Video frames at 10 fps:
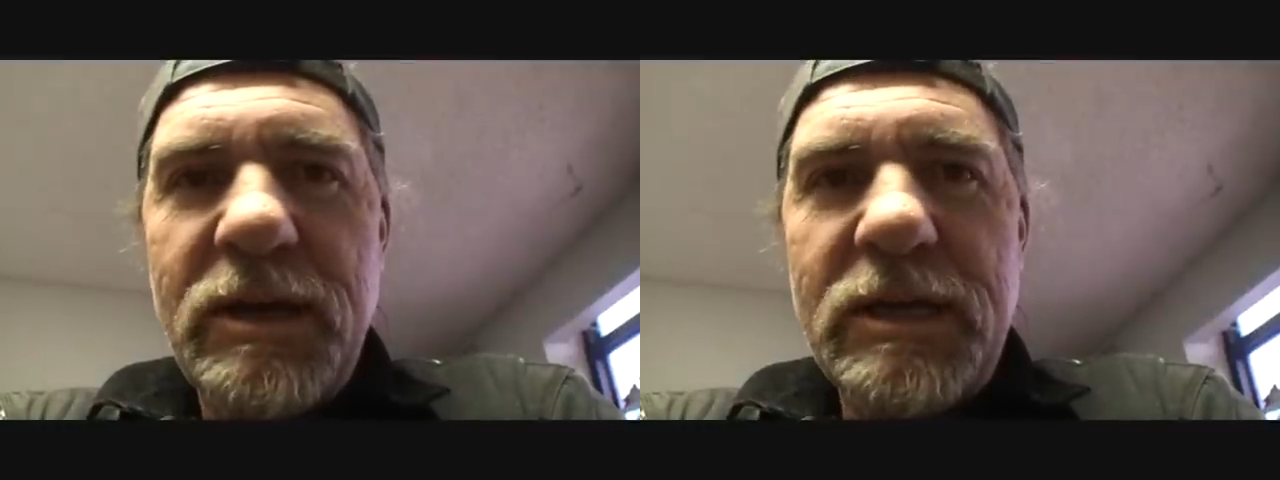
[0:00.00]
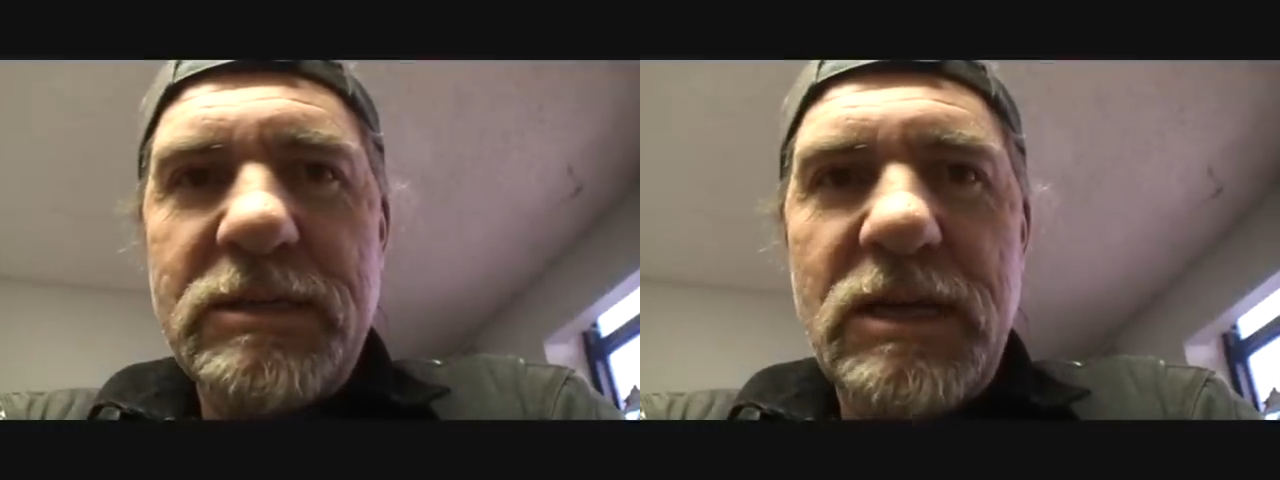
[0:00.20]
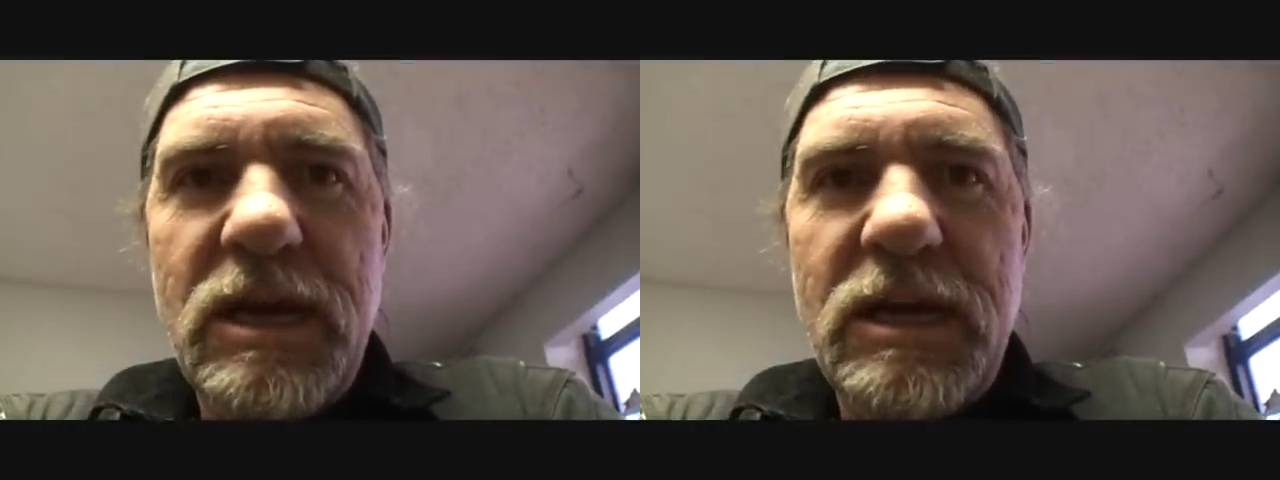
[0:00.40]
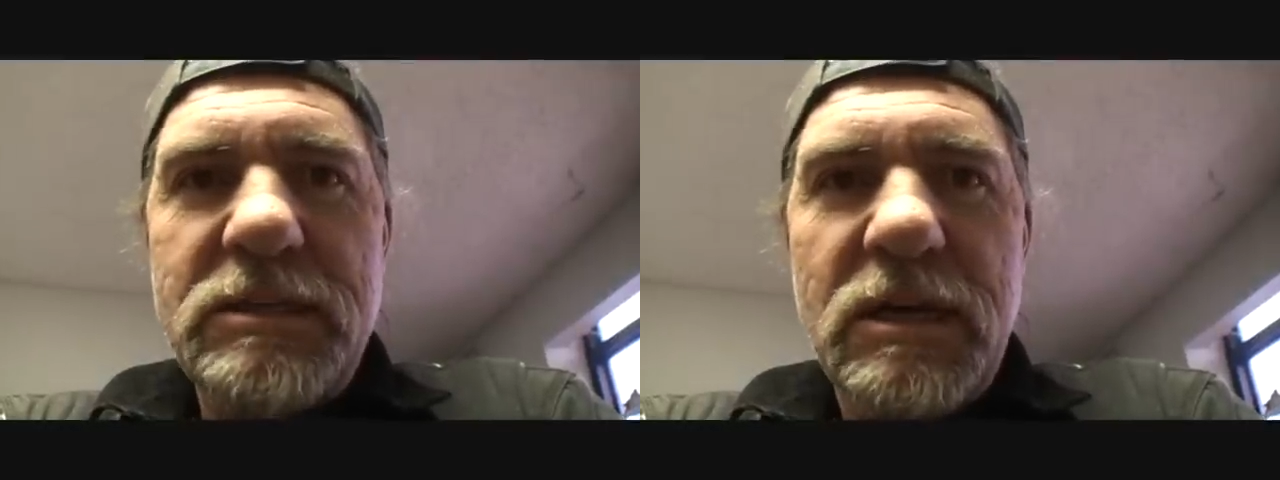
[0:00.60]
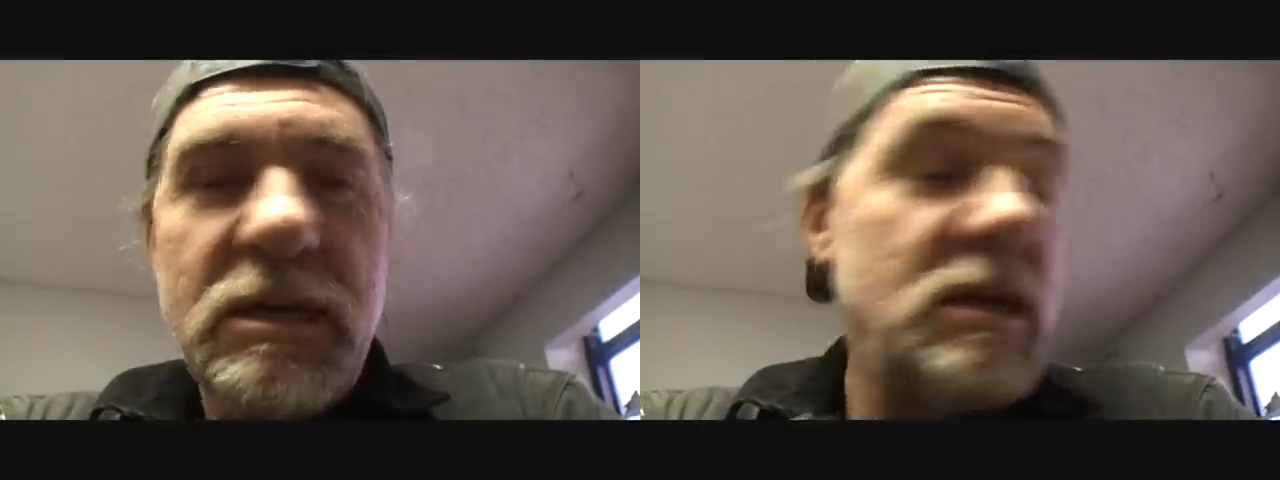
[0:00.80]
and
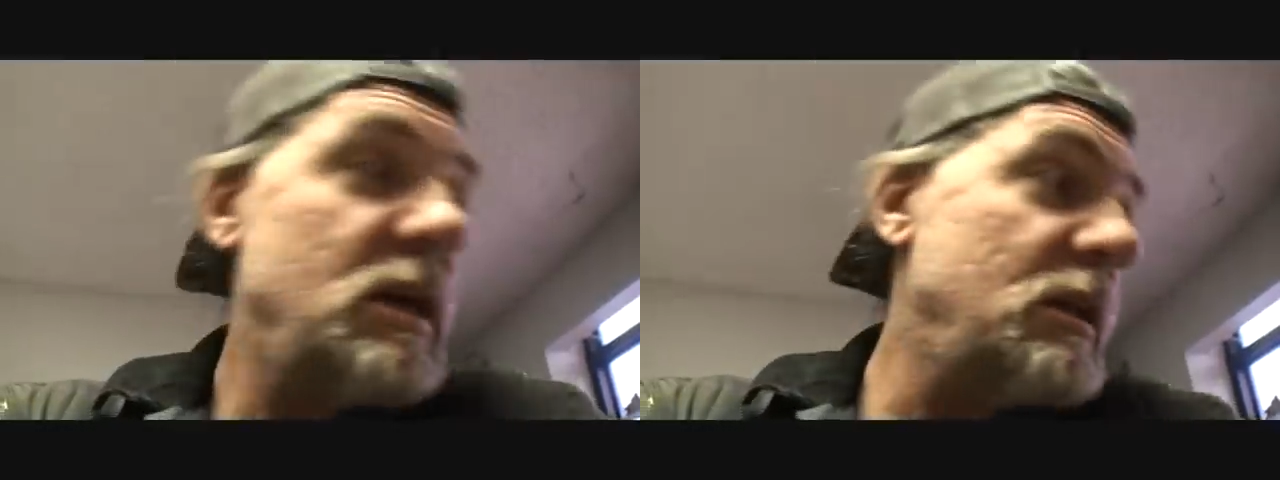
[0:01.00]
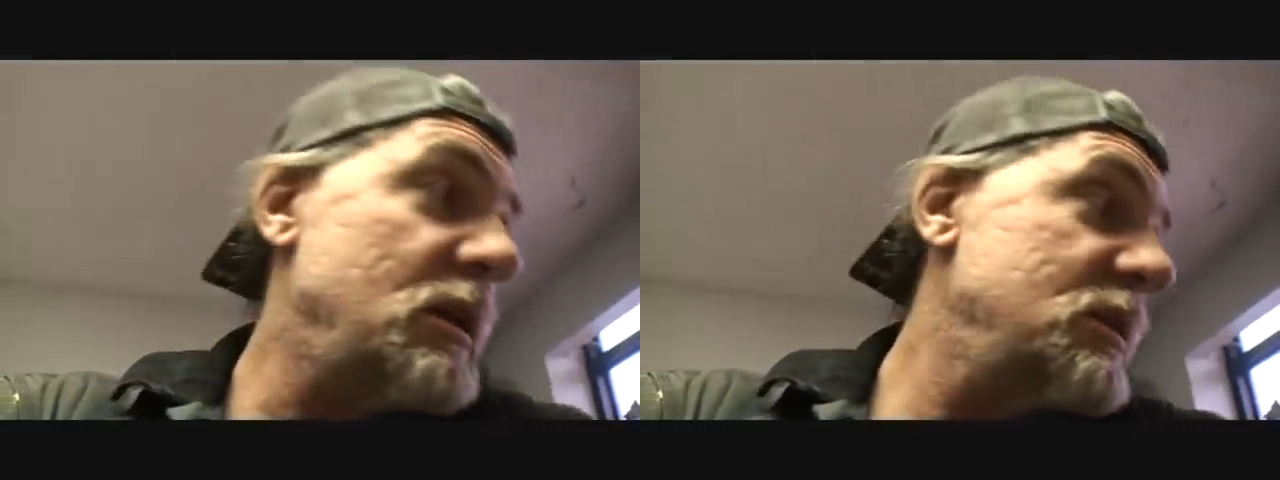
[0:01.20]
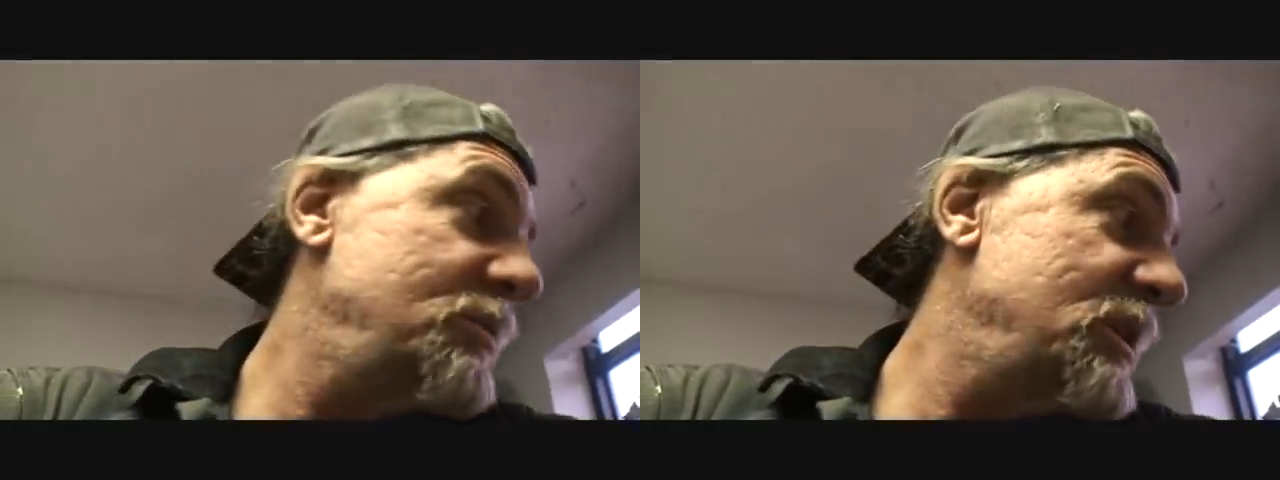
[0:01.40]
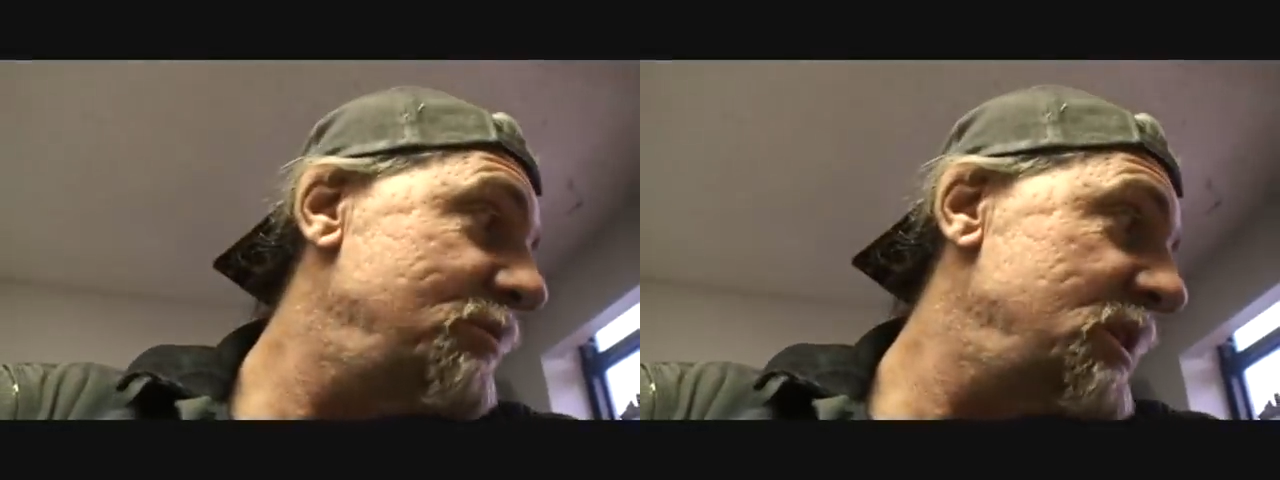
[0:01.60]
signs. Okay. How long you been in